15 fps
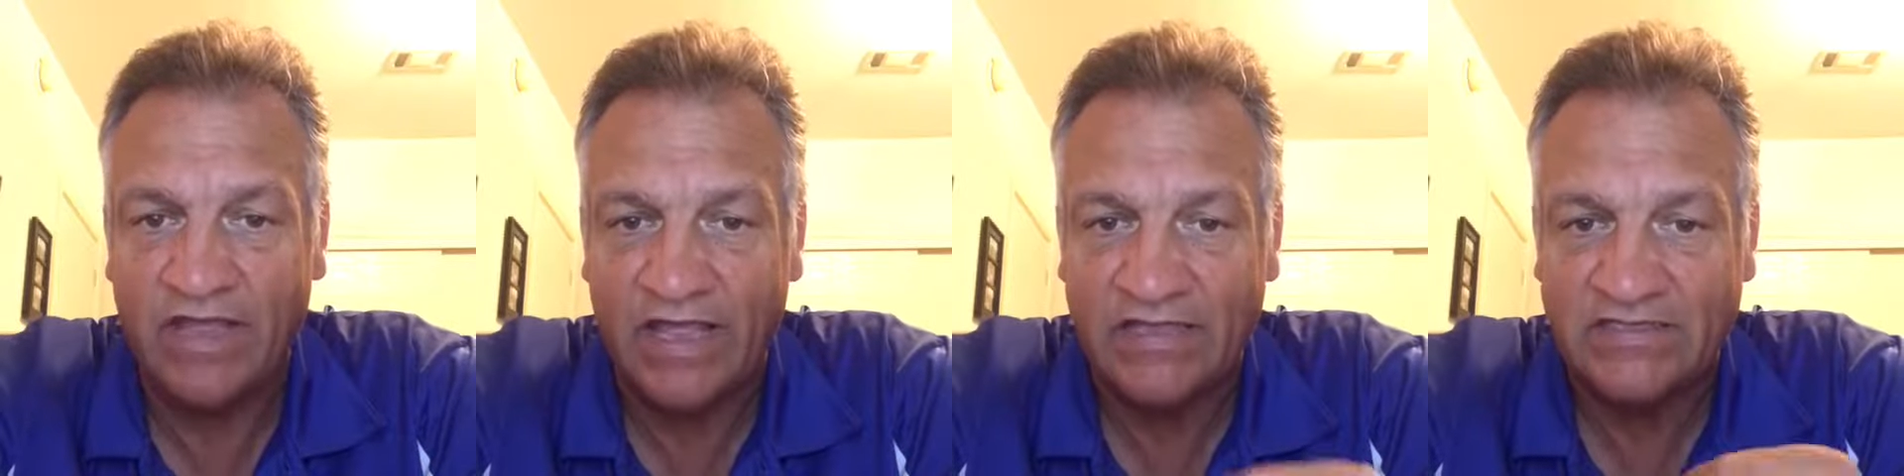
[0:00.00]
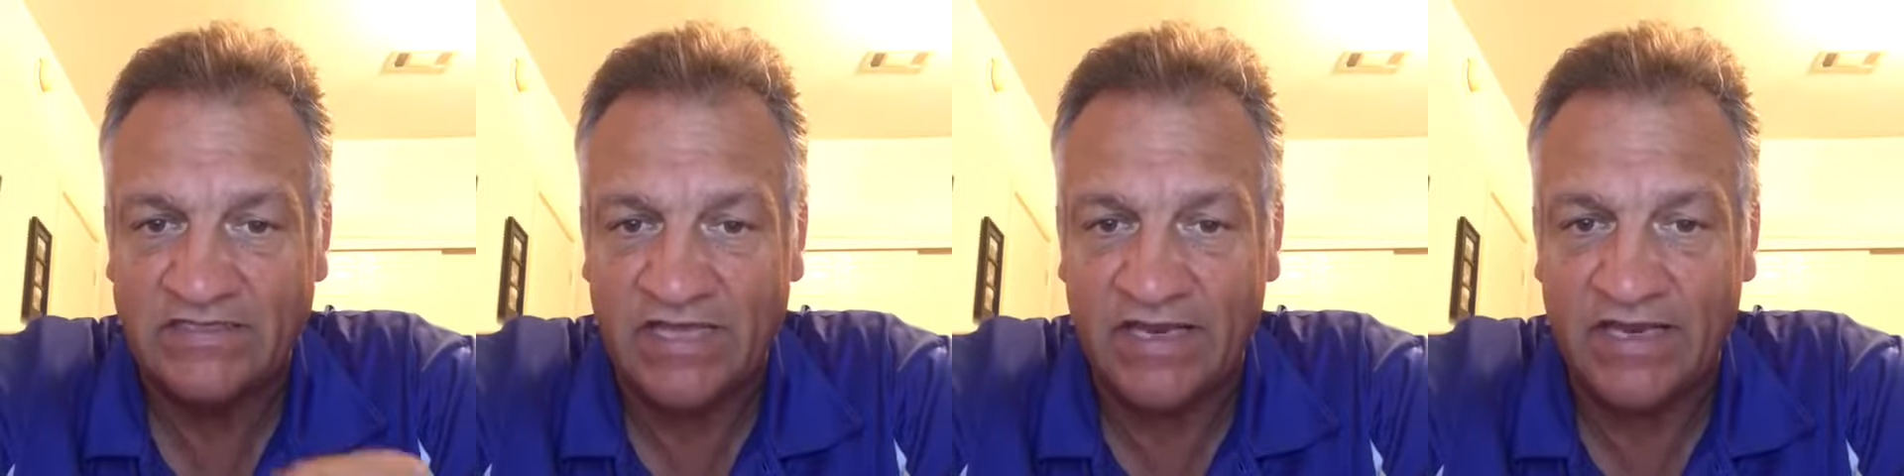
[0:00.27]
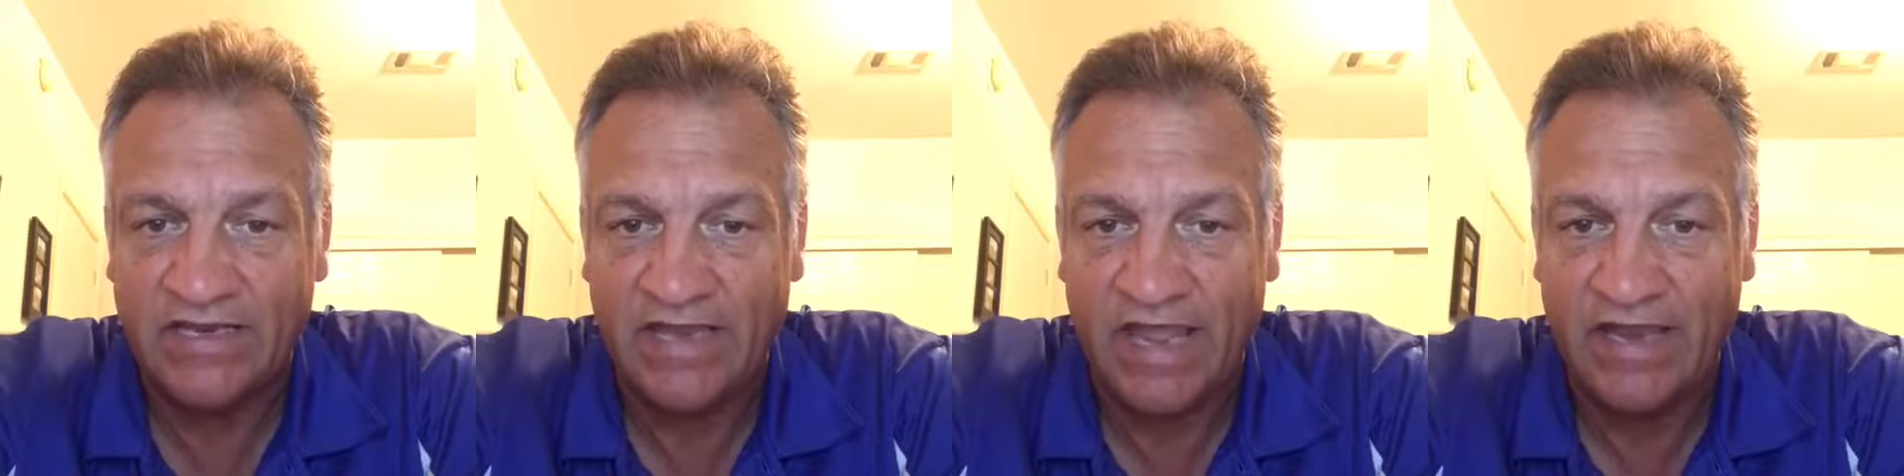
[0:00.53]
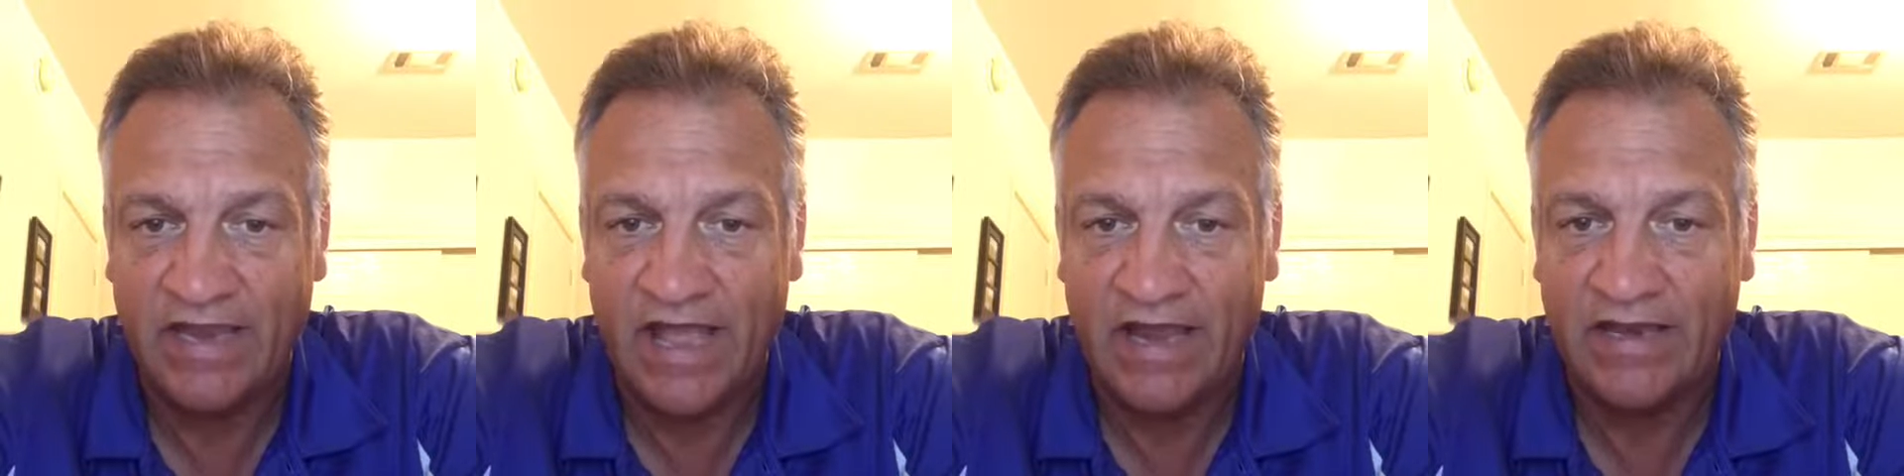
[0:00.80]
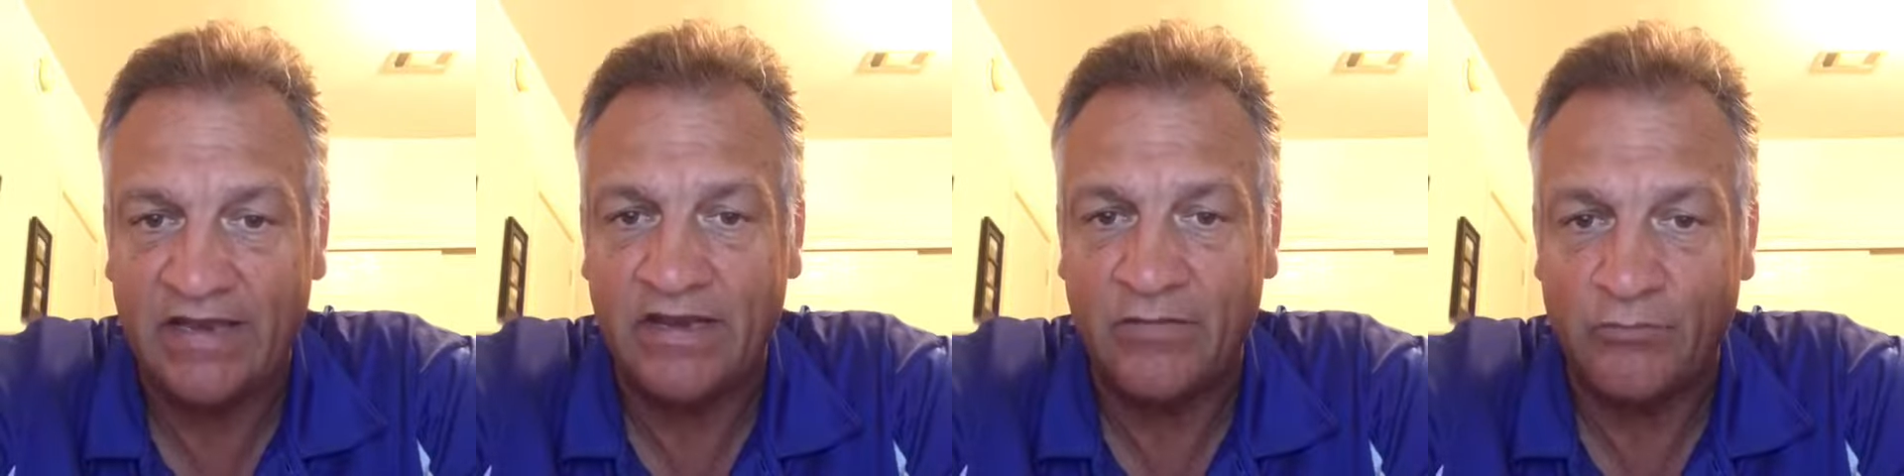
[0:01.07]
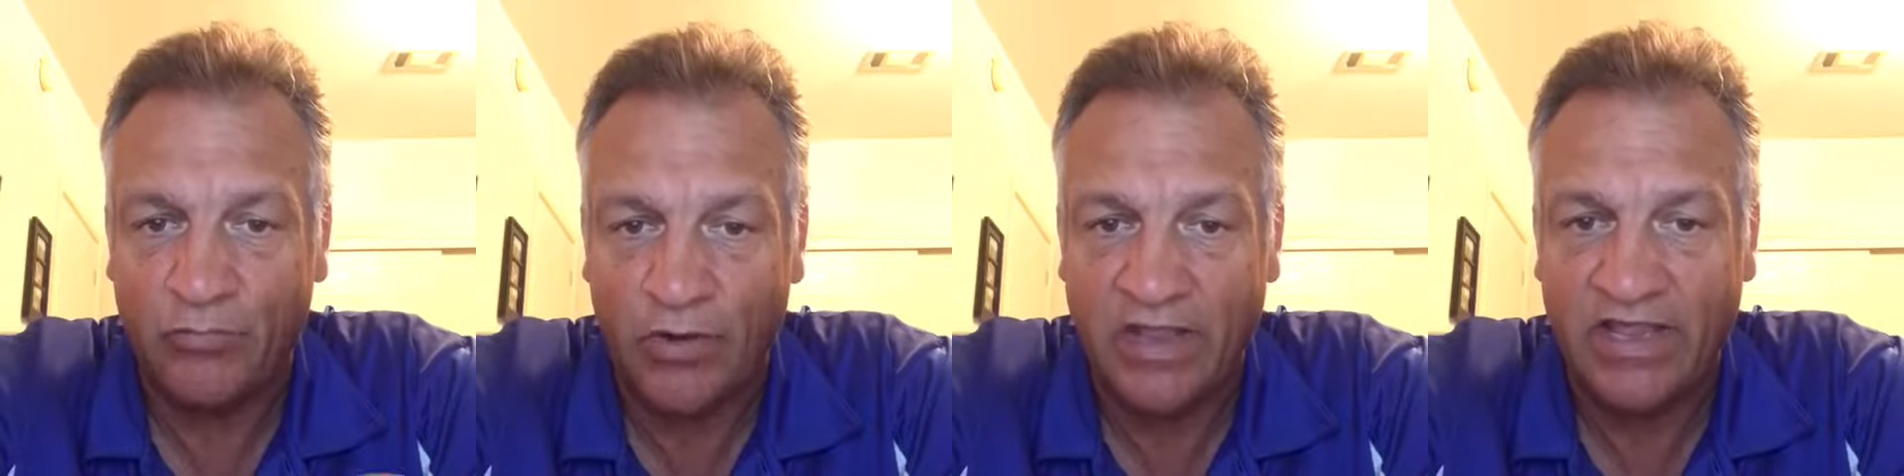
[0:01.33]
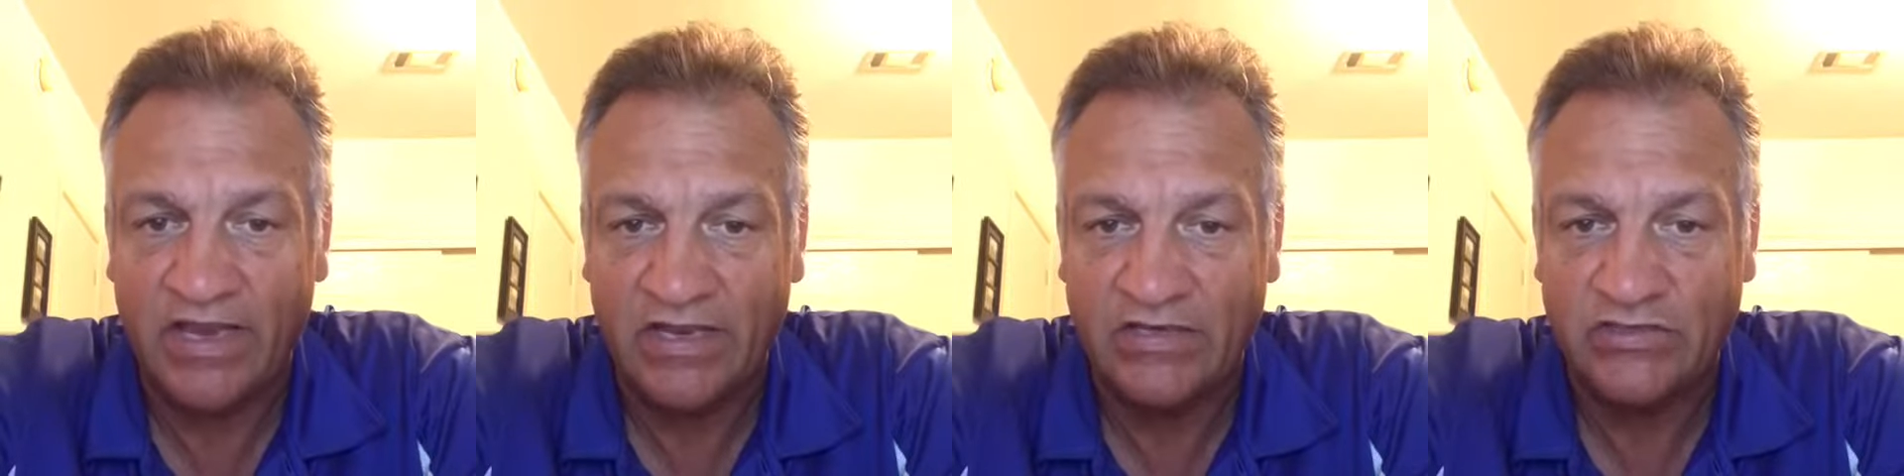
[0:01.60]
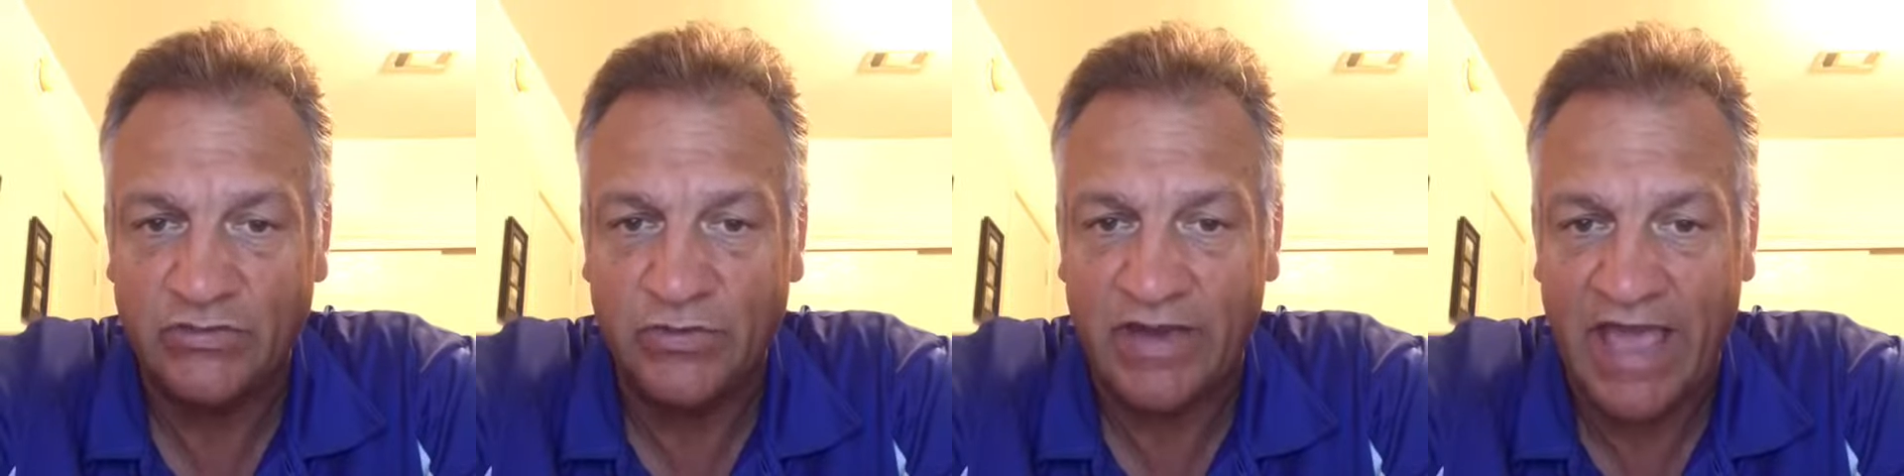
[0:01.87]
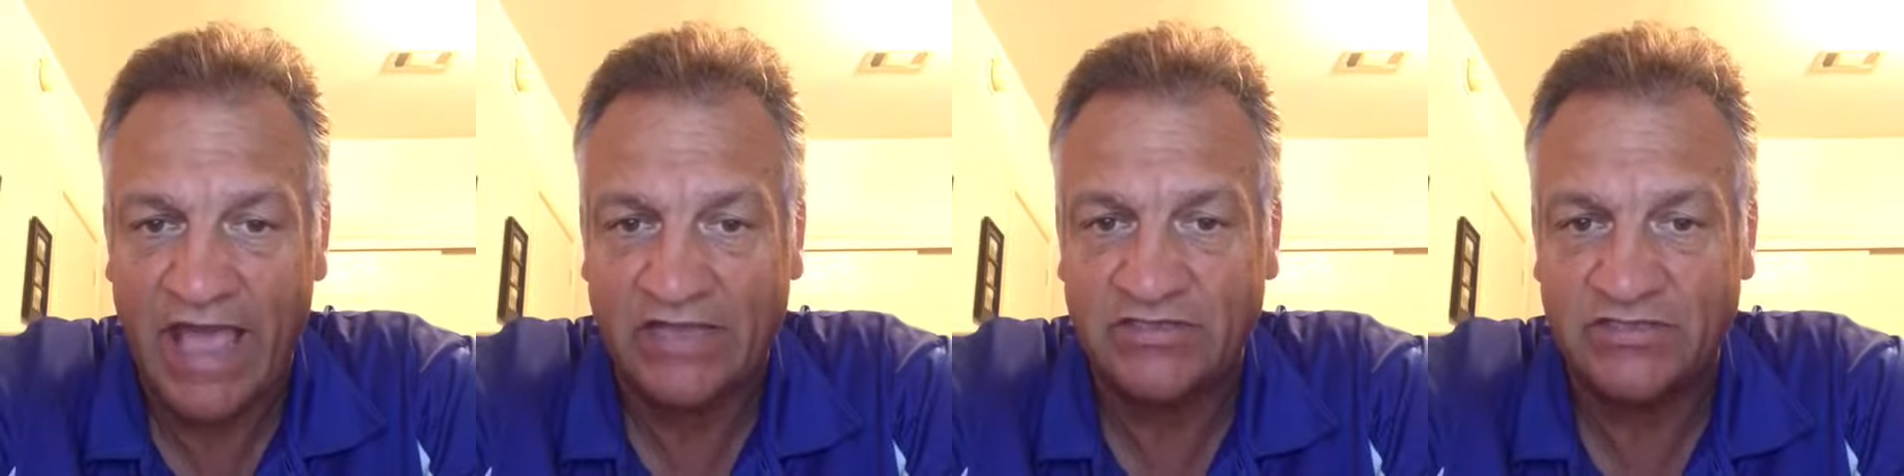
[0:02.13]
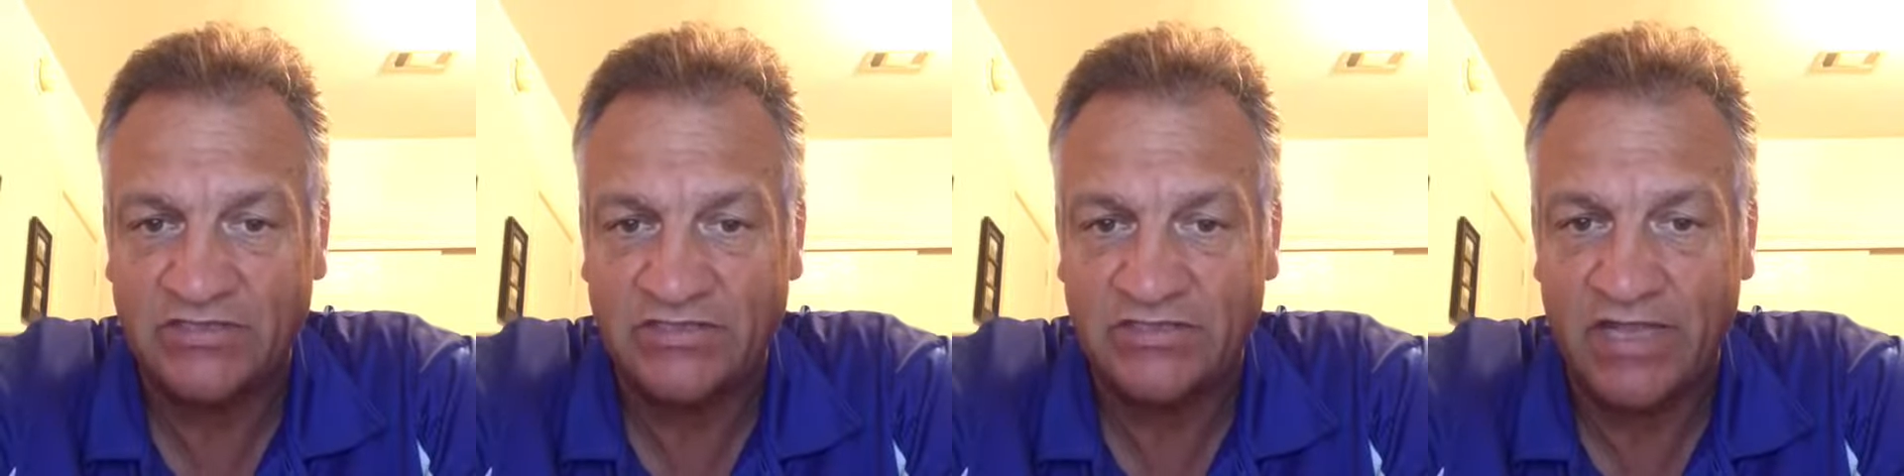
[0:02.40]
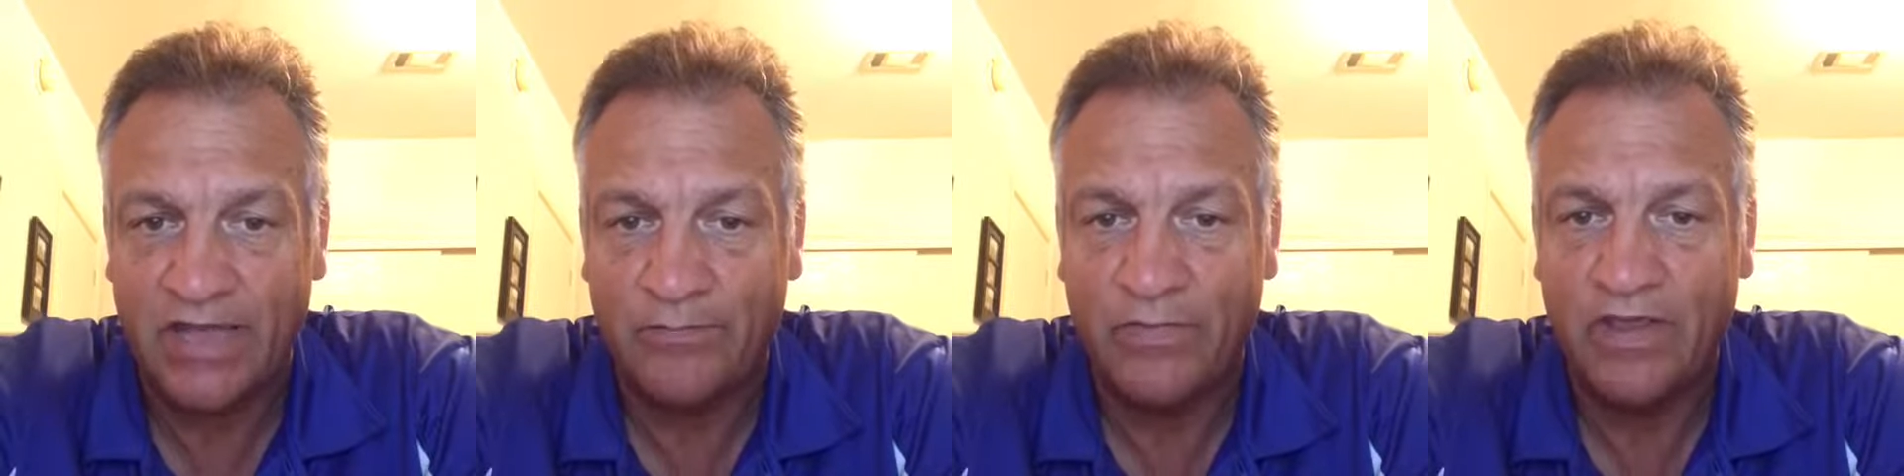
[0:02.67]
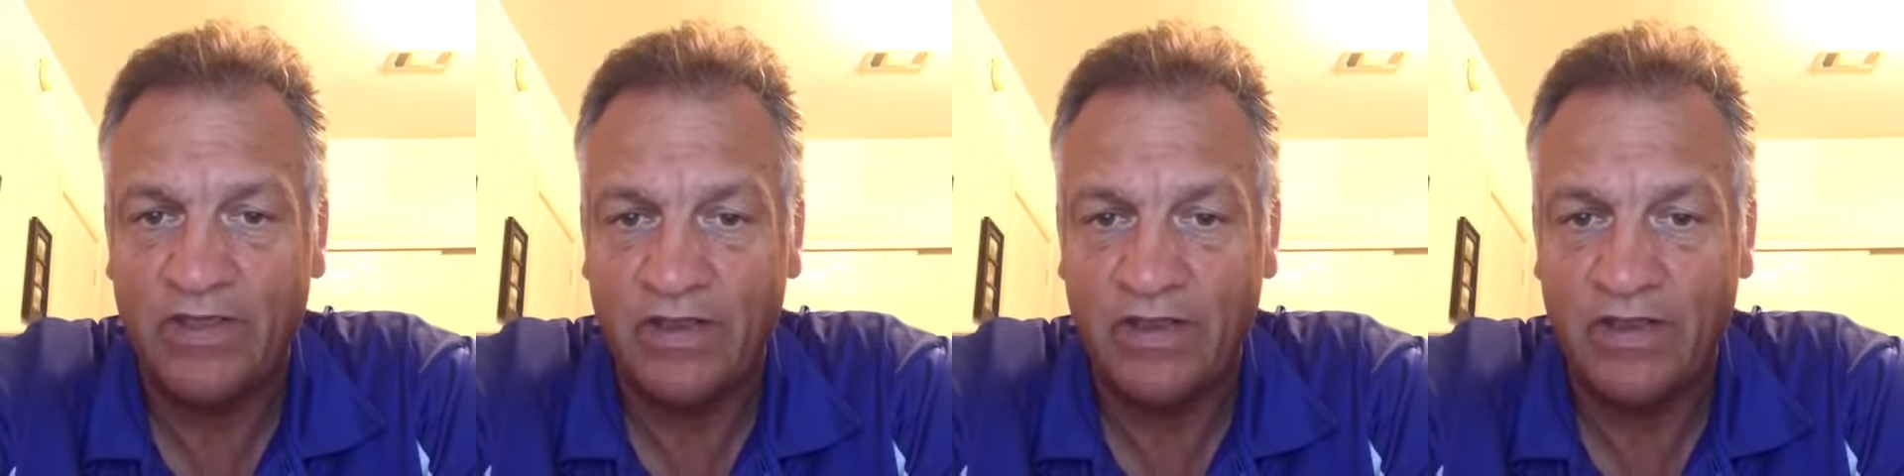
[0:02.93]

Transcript: and set a date on it and break it into an action step